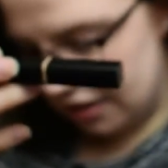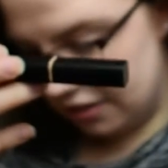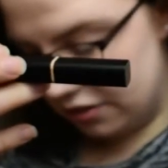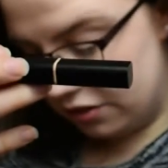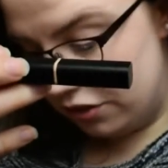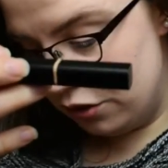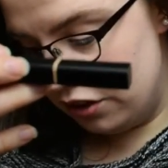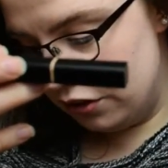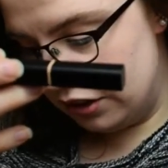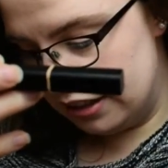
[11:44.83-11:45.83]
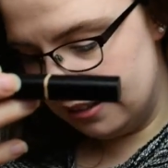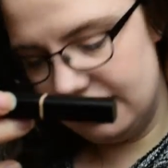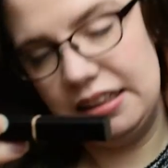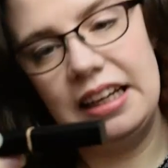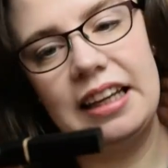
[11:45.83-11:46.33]
Studio
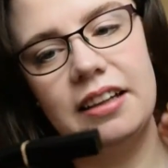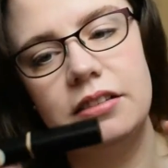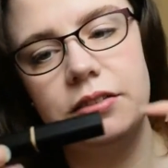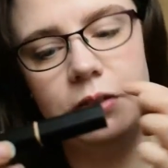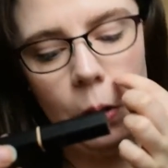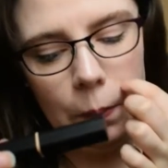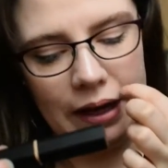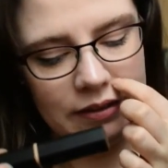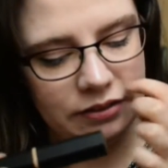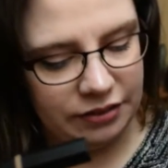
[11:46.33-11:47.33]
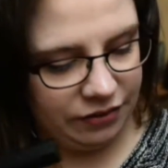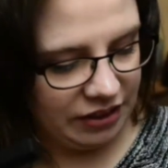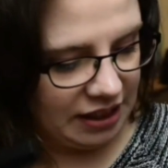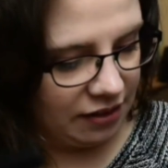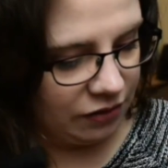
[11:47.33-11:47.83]
Concealer,
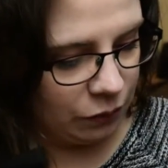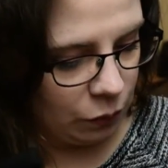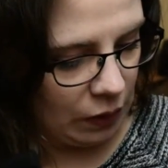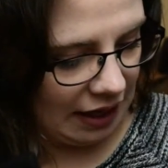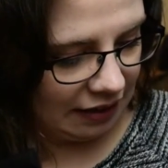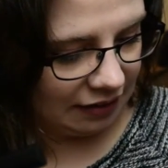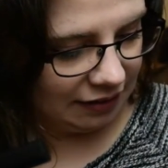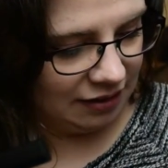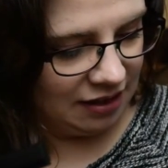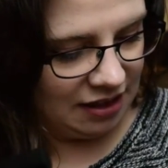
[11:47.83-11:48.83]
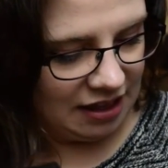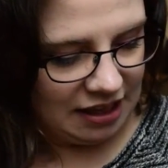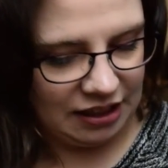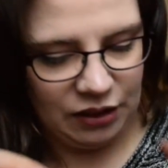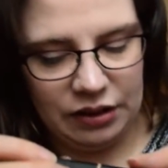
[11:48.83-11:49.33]
£4.50 as well.
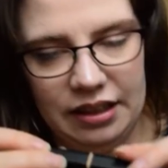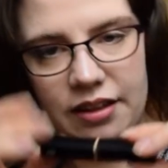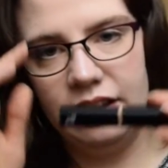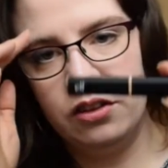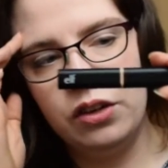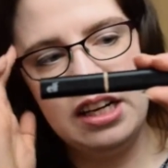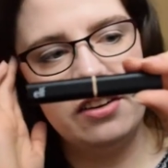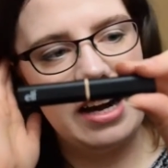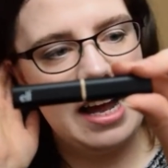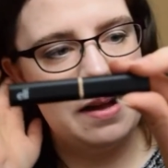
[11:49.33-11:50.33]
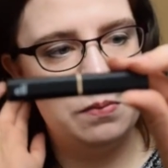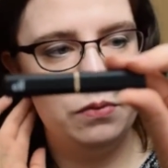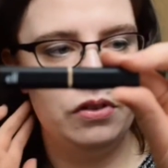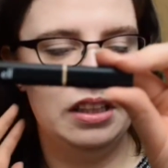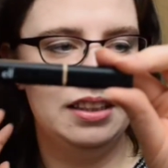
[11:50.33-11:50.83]
And you get 3
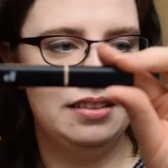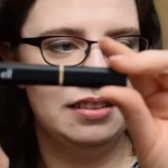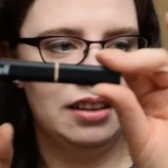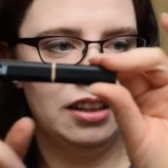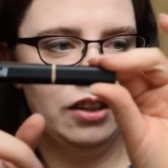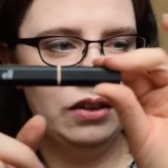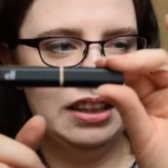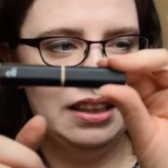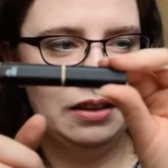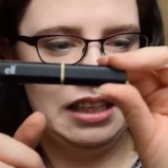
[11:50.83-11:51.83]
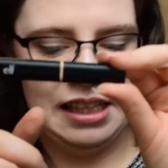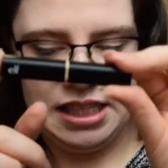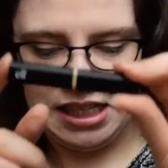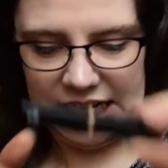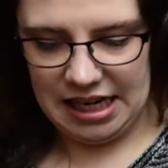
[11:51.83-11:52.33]
grams in this cute little
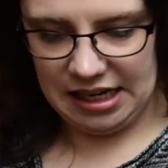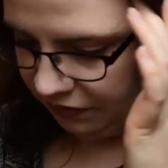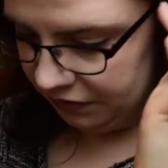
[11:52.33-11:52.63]
container.